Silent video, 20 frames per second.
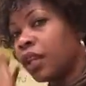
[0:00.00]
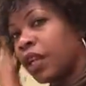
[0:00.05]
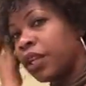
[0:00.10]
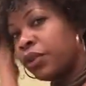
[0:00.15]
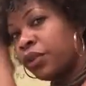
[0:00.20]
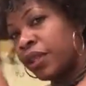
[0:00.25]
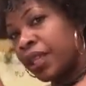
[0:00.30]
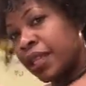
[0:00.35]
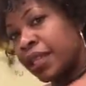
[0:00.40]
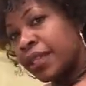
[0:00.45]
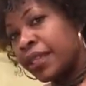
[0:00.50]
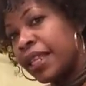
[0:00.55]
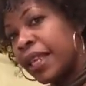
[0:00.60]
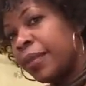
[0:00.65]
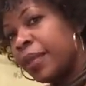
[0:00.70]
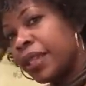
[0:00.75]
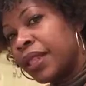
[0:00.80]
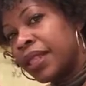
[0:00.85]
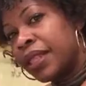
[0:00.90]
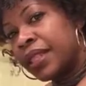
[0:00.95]
I do that
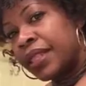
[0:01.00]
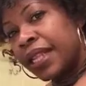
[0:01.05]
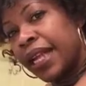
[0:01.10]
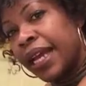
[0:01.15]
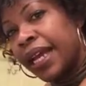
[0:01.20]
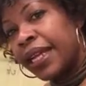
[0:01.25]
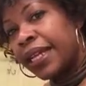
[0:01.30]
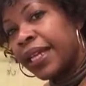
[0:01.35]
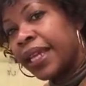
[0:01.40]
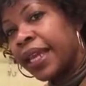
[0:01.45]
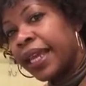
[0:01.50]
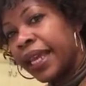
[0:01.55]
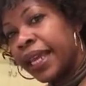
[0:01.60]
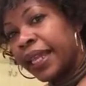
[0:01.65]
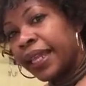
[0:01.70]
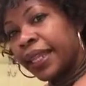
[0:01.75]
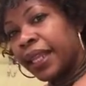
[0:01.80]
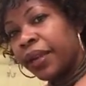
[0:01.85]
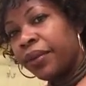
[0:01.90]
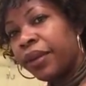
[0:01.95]
same on this side
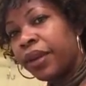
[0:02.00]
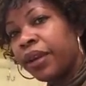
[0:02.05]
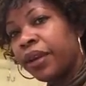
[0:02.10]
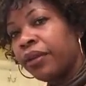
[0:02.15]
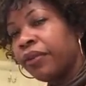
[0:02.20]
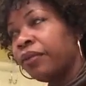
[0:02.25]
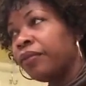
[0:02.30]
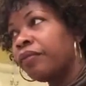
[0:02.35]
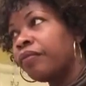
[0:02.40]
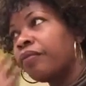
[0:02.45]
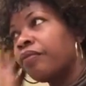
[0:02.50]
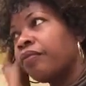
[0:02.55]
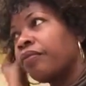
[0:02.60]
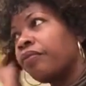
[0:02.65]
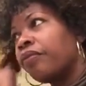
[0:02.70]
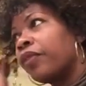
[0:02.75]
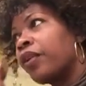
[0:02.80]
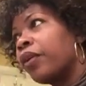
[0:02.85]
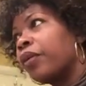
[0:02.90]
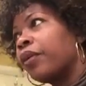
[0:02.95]
and there we go.
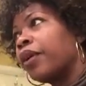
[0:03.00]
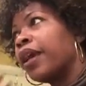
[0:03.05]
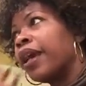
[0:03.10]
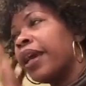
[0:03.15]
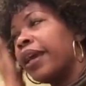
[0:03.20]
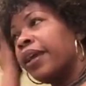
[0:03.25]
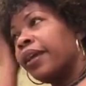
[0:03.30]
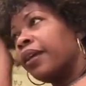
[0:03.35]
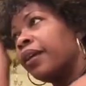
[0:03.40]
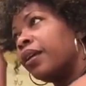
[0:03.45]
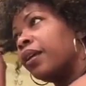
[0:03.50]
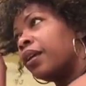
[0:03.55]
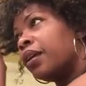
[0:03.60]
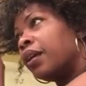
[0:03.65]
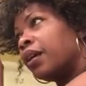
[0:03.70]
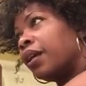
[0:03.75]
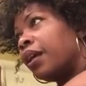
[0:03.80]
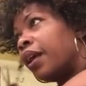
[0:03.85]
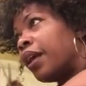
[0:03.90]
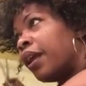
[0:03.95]
Okay,
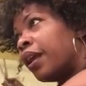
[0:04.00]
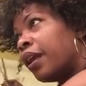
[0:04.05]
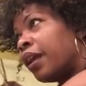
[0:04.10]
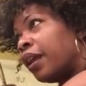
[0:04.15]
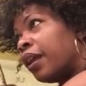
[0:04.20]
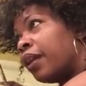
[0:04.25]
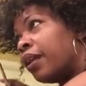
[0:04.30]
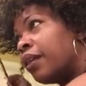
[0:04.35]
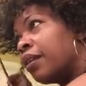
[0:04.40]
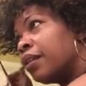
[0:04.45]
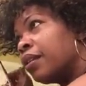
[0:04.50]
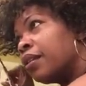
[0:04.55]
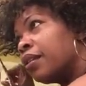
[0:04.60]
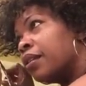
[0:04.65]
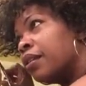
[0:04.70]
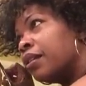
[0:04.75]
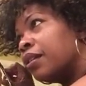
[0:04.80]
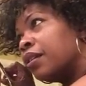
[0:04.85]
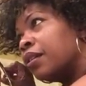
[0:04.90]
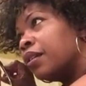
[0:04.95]
and
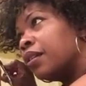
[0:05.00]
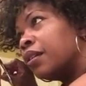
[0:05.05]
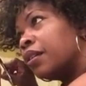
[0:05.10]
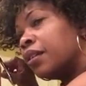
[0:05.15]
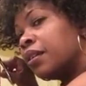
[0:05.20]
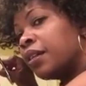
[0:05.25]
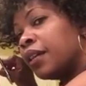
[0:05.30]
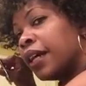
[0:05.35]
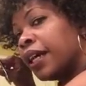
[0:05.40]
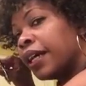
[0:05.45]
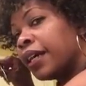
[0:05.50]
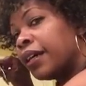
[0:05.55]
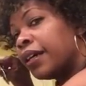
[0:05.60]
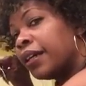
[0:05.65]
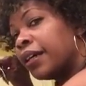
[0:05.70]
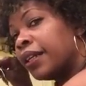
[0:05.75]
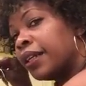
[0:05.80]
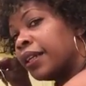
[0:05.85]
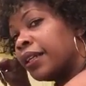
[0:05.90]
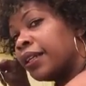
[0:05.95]
I
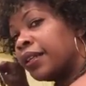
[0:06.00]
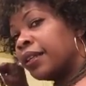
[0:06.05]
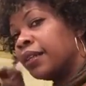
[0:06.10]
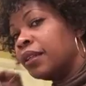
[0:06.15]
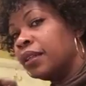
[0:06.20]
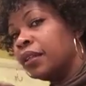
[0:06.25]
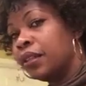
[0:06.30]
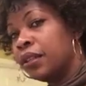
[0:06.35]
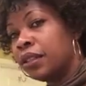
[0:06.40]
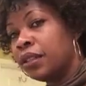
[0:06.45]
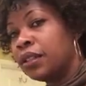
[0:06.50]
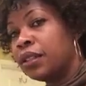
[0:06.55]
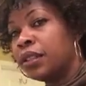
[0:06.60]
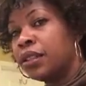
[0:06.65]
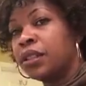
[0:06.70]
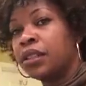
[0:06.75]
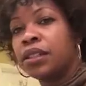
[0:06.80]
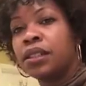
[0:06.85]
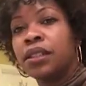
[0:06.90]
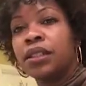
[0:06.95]
cut it
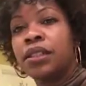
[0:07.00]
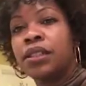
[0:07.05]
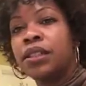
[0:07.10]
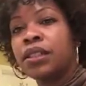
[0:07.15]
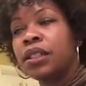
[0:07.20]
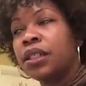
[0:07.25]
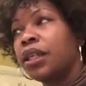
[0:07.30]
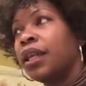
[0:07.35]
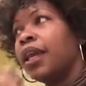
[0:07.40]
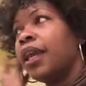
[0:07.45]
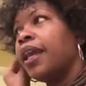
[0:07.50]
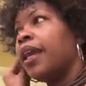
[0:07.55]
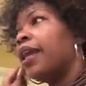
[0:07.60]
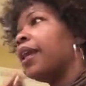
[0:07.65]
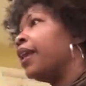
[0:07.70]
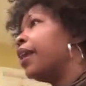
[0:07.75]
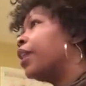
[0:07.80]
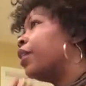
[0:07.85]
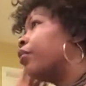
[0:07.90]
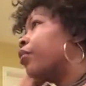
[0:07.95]

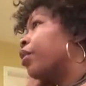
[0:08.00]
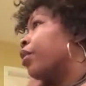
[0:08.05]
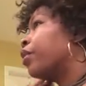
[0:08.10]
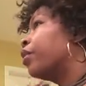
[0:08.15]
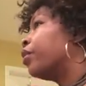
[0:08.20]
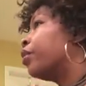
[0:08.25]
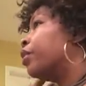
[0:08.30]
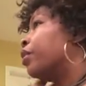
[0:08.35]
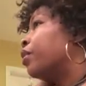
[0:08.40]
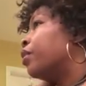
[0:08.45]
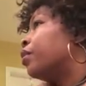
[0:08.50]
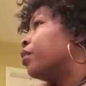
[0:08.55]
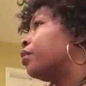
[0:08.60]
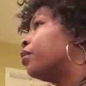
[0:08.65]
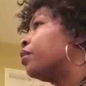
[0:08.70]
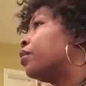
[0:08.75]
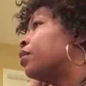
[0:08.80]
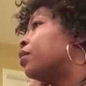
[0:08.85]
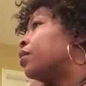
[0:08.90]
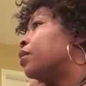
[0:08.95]
and we're good.
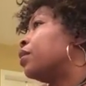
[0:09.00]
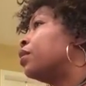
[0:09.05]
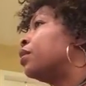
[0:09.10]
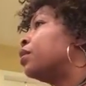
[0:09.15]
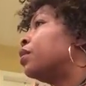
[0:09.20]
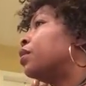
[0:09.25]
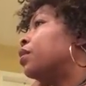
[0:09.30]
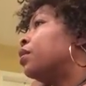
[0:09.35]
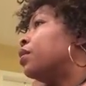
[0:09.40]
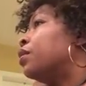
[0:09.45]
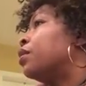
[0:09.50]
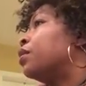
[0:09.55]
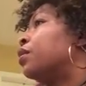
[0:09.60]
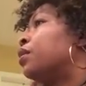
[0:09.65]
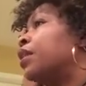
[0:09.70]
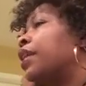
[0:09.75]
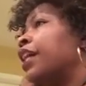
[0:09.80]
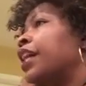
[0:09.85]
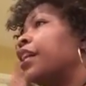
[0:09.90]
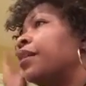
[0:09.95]

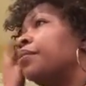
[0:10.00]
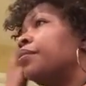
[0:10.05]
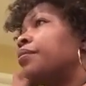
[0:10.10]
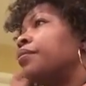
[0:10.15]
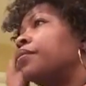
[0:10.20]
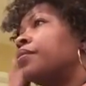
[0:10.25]
Yep.